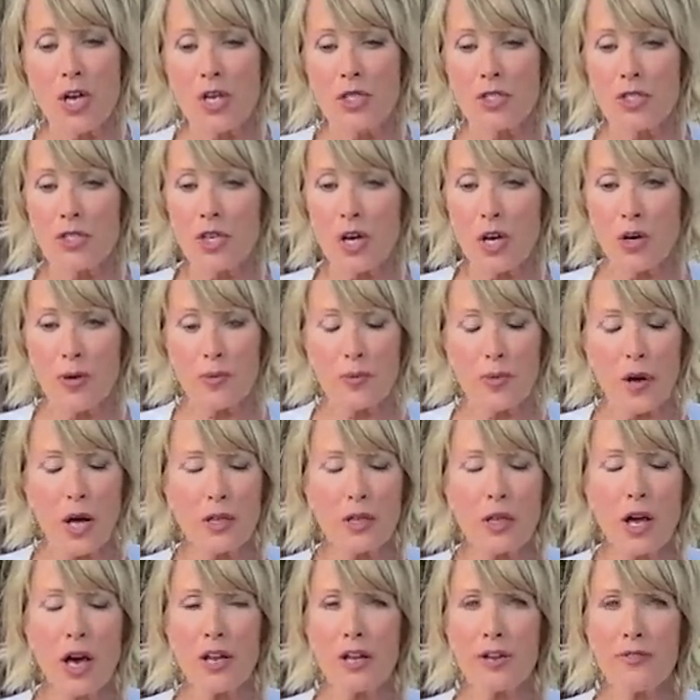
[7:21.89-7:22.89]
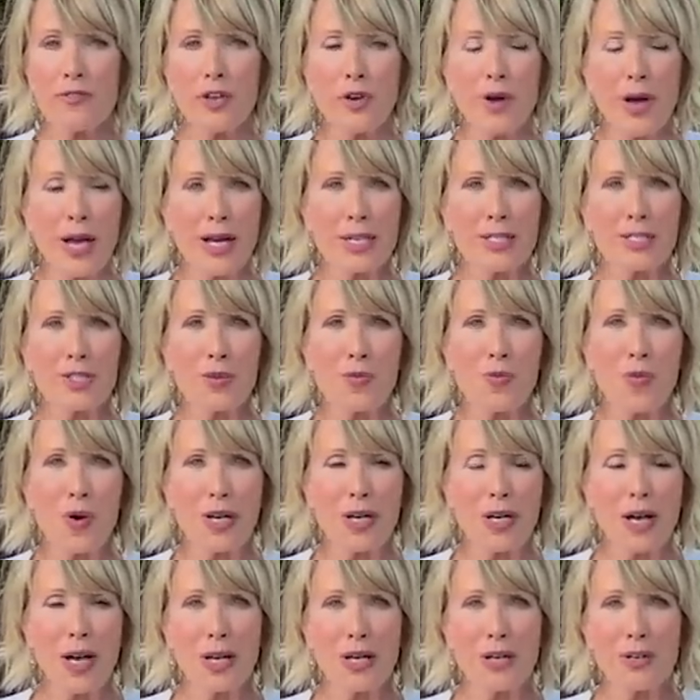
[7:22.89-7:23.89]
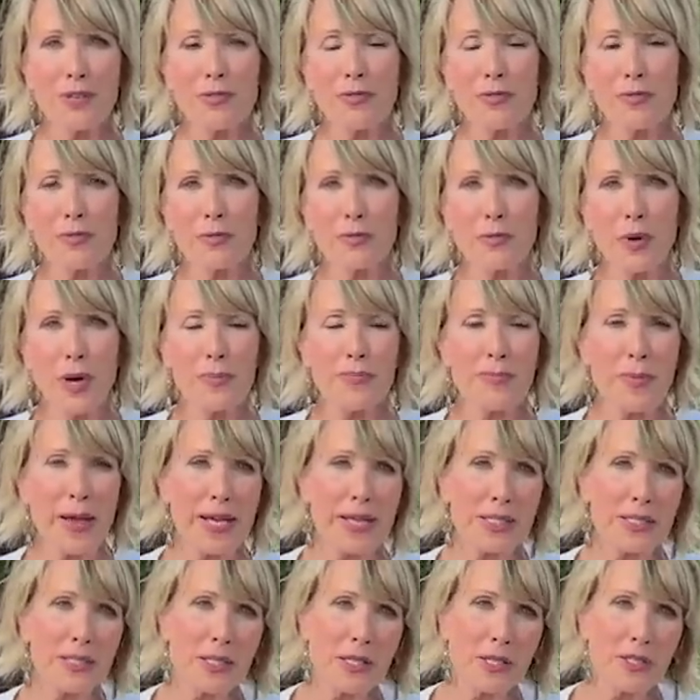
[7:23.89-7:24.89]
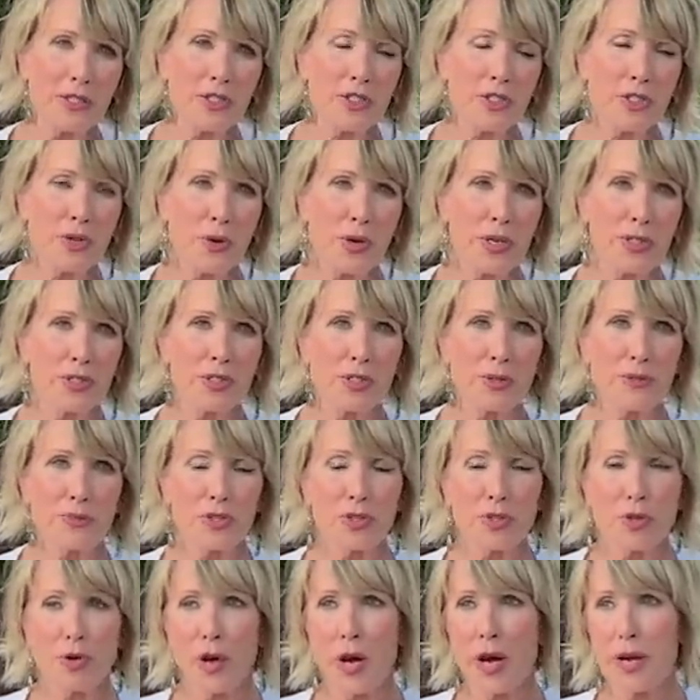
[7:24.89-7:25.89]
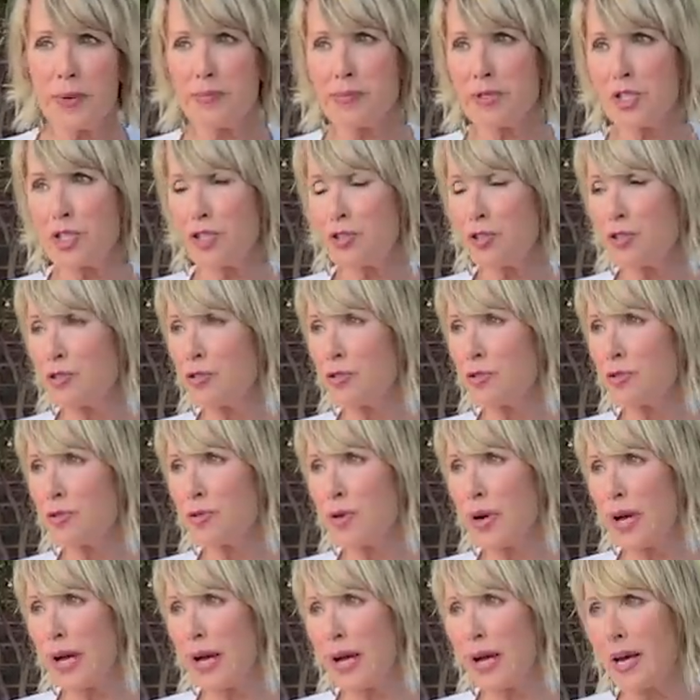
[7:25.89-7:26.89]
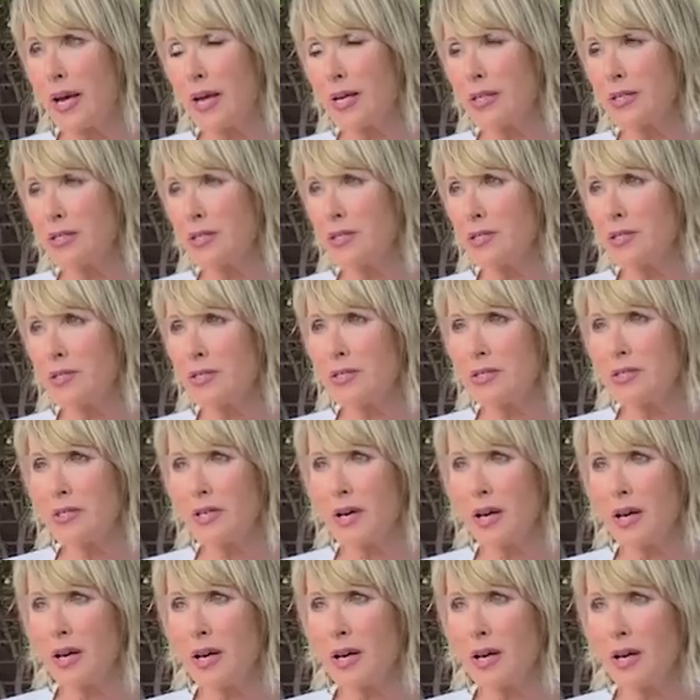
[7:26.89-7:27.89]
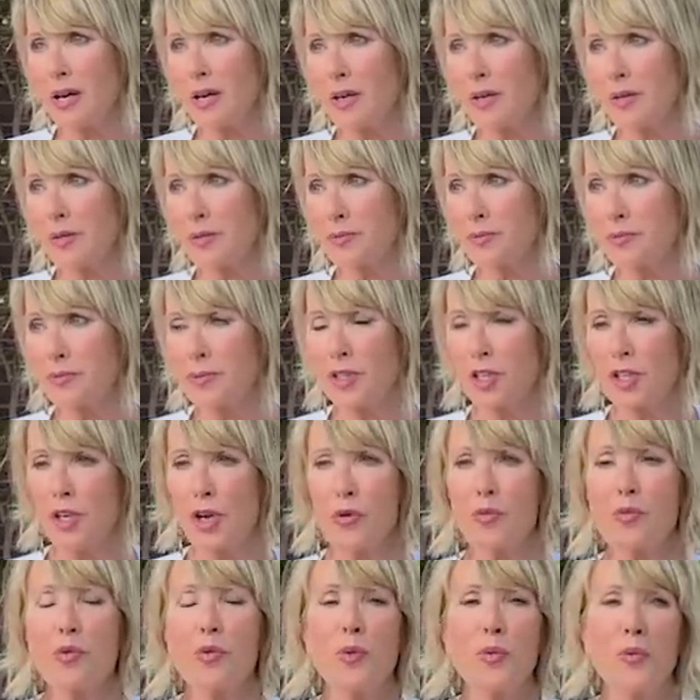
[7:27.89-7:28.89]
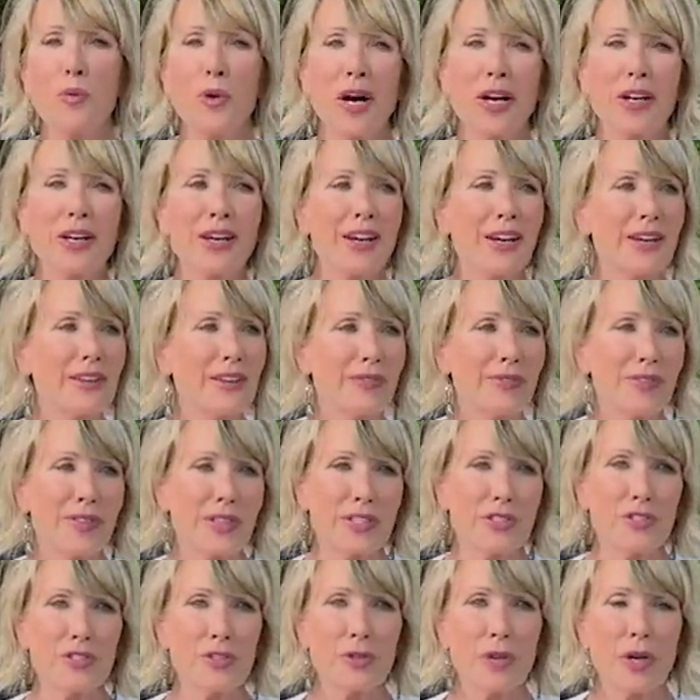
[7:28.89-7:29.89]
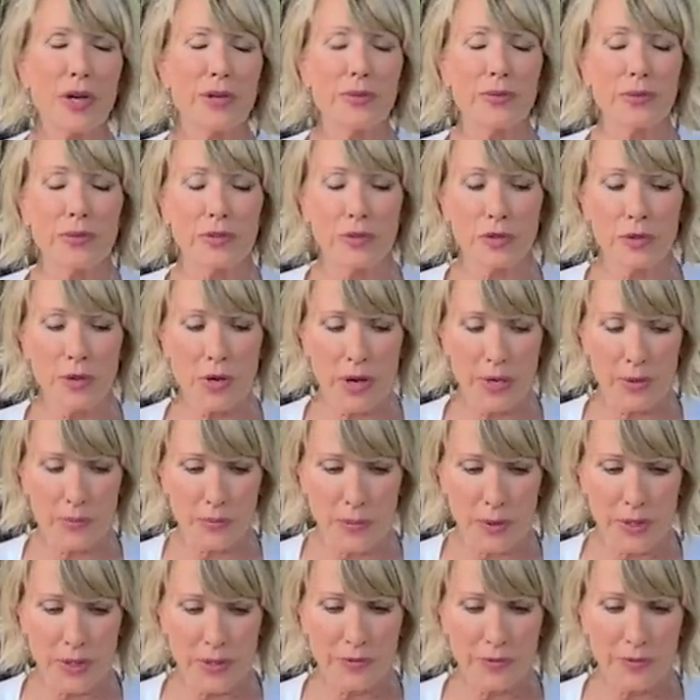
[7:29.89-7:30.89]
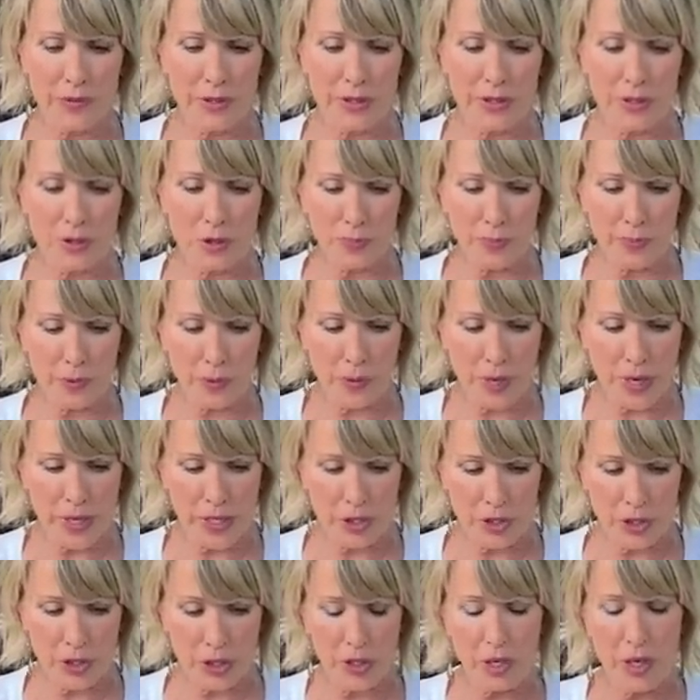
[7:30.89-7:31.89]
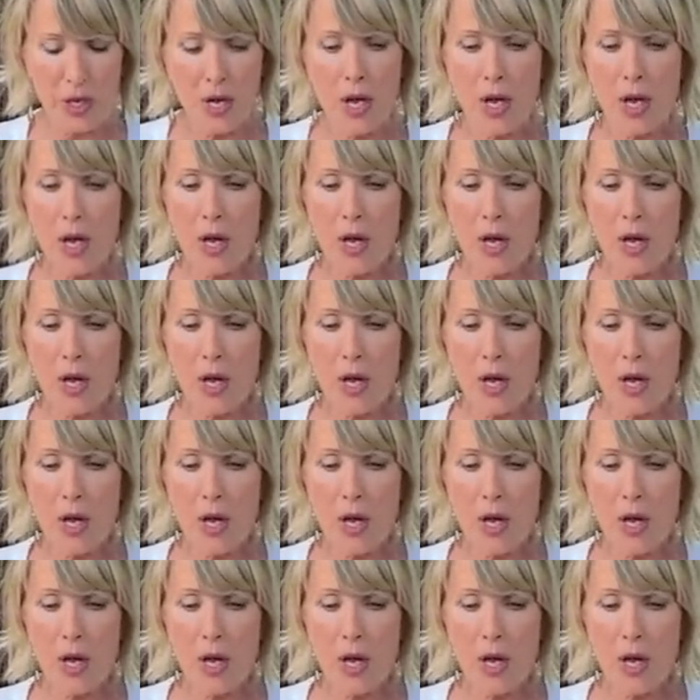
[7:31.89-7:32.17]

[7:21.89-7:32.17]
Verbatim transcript: So a lot of you ask what kind of, what magazines do I subscribe to and, uh, you know, what kind of things do I, do I read for inspiration?